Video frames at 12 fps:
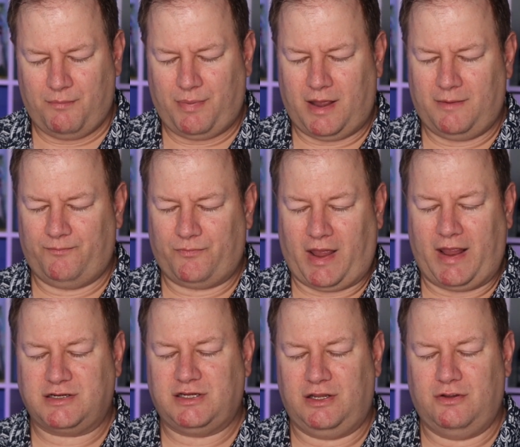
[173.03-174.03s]
But I
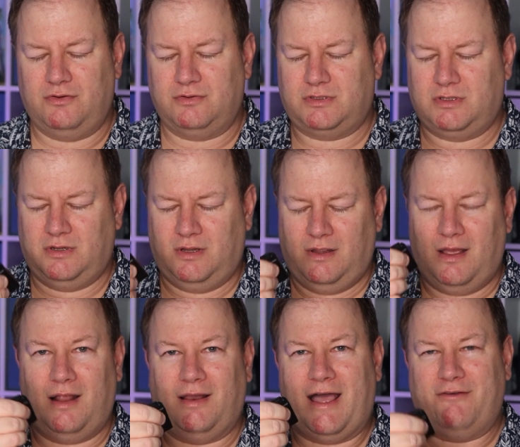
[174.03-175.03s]
actually use
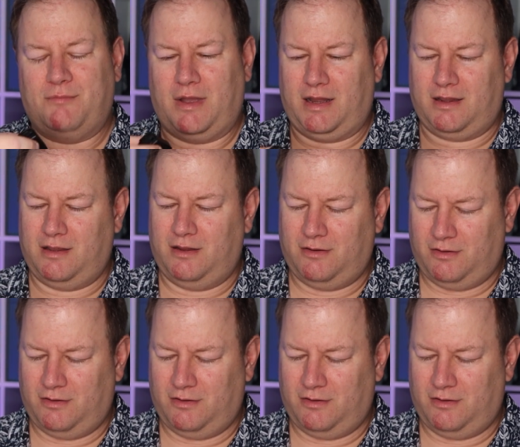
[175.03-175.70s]
a lav mic.